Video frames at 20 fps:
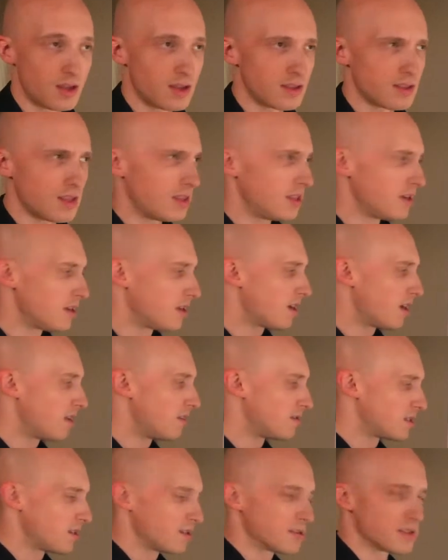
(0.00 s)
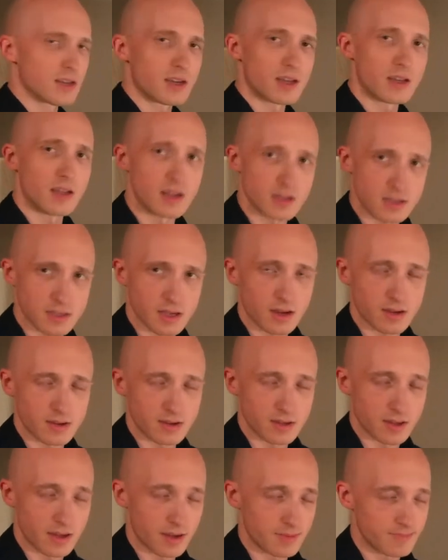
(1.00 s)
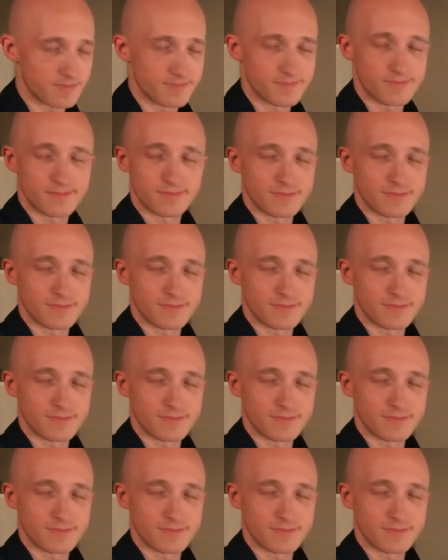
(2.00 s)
They think it kind of sounds like an H sound to them.